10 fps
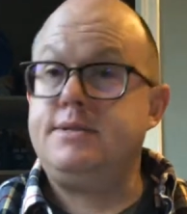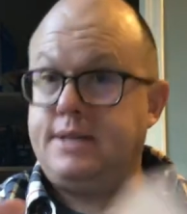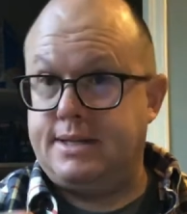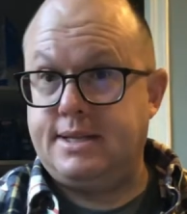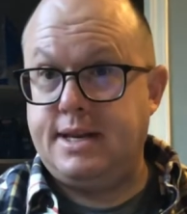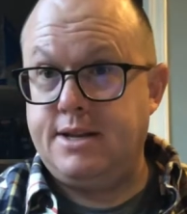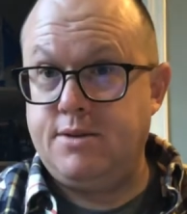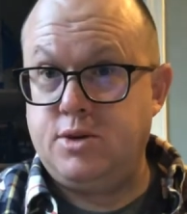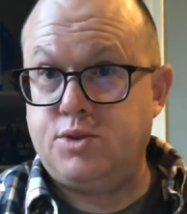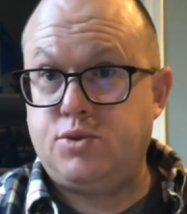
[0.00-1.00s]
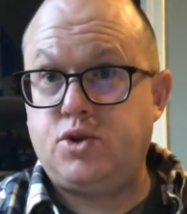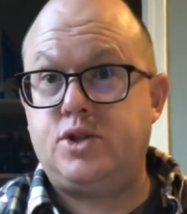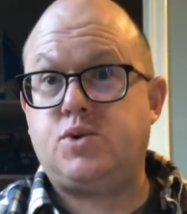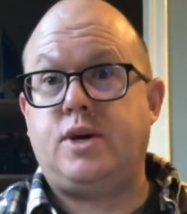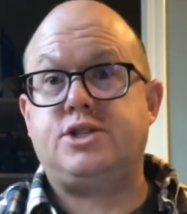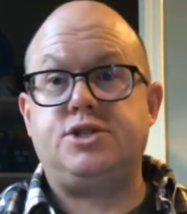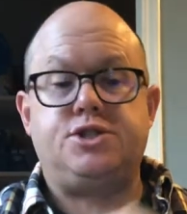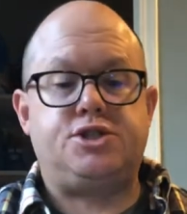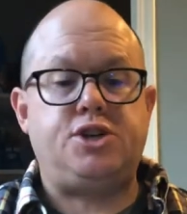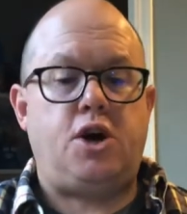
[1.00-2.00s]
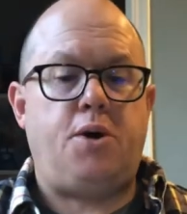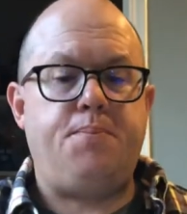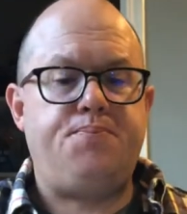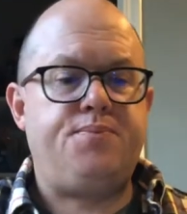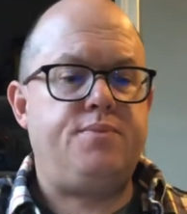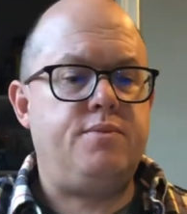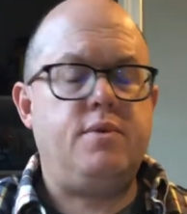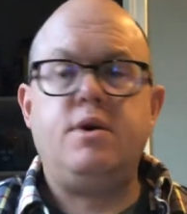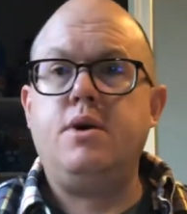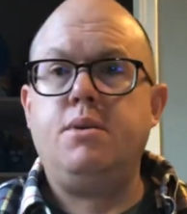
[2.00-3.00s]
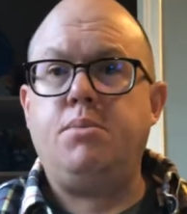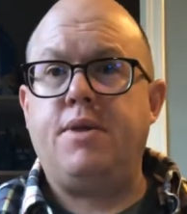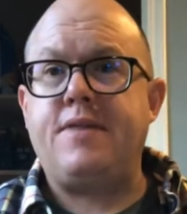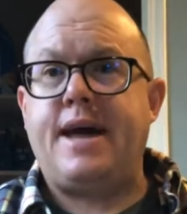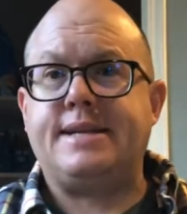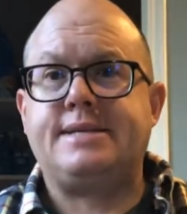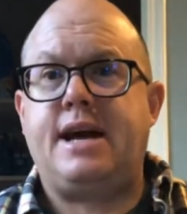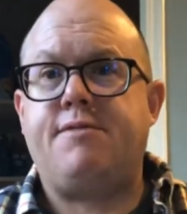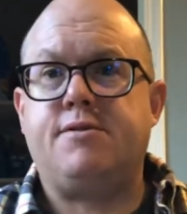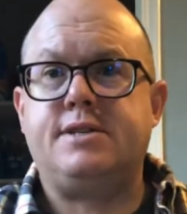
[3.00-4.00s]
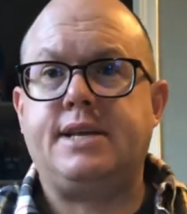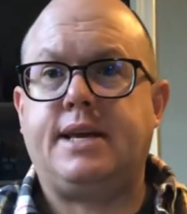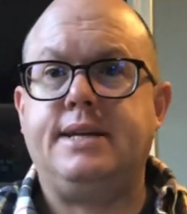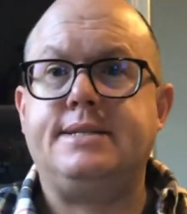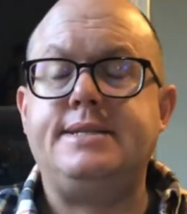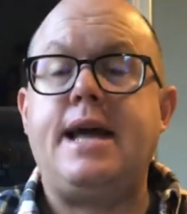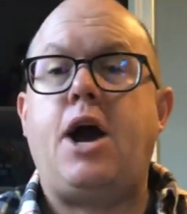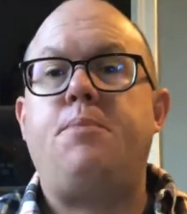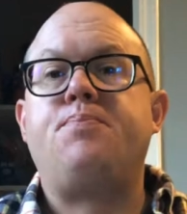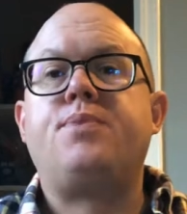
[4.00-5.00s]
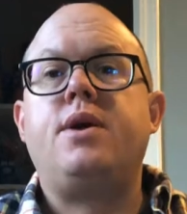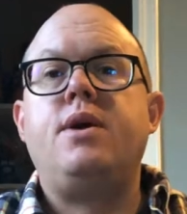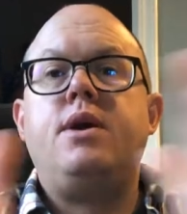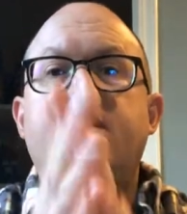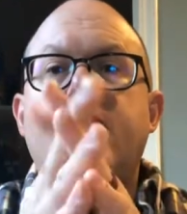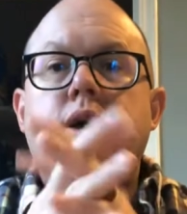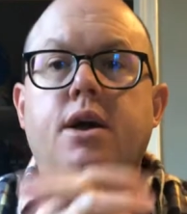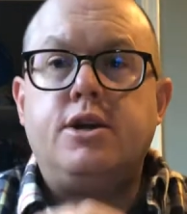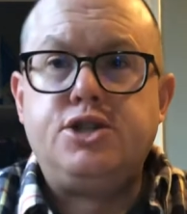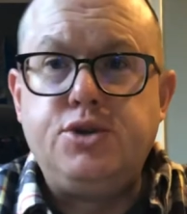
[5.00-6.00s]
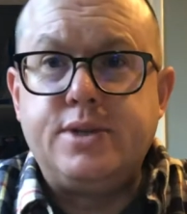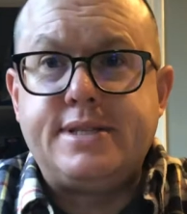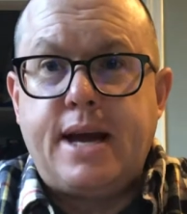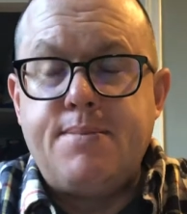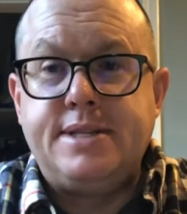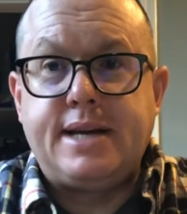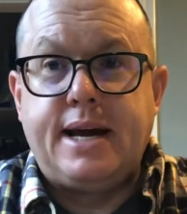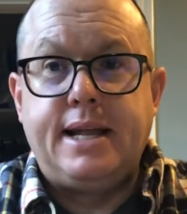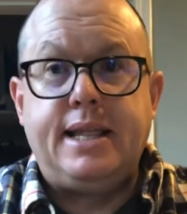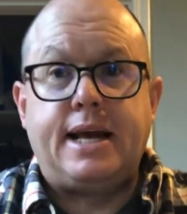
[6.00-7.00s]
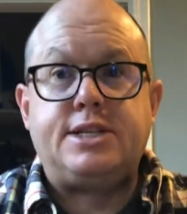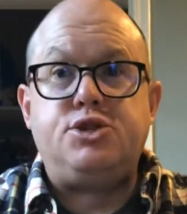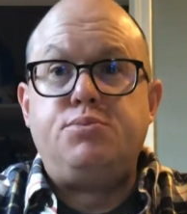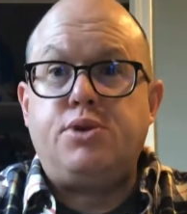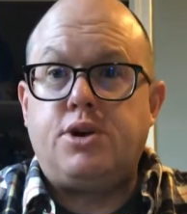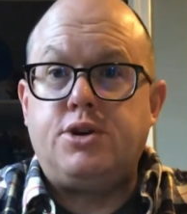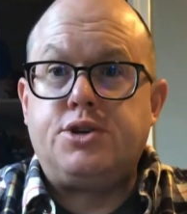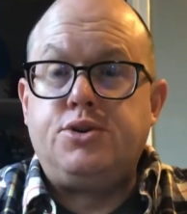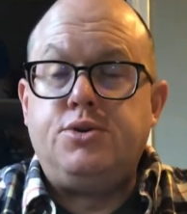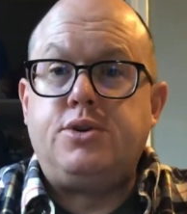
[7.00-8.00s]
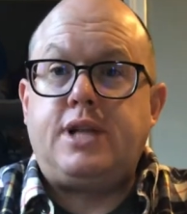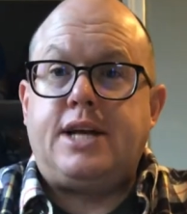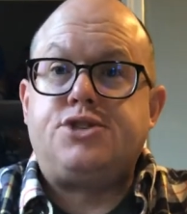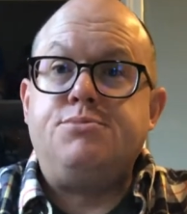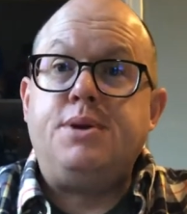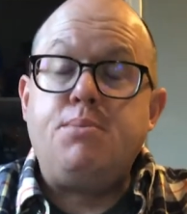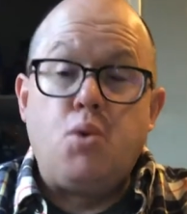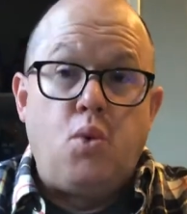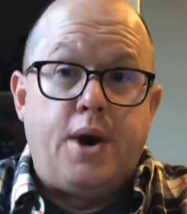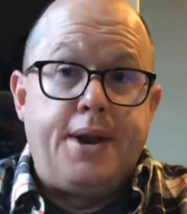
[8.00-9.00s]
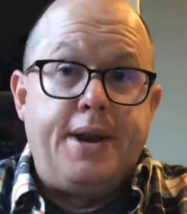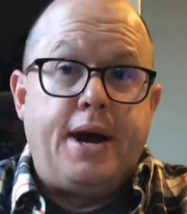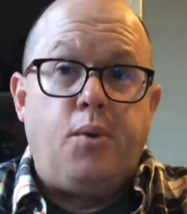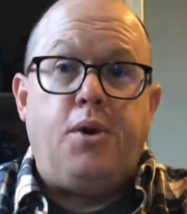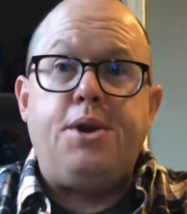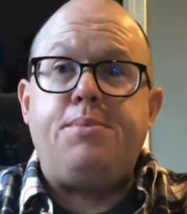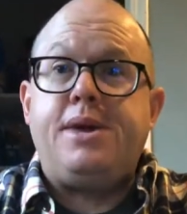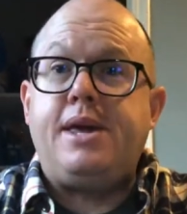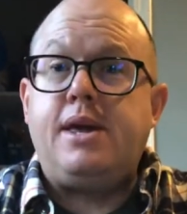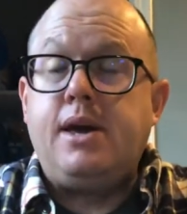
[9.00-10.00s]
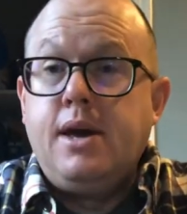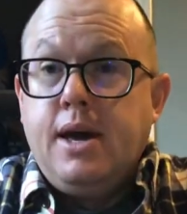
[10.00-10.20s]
That's the end of the multiple choice questions. So, putting that aside for a second. Now, two assignments I'd like to put onto Google Classroom. Number one, I want to be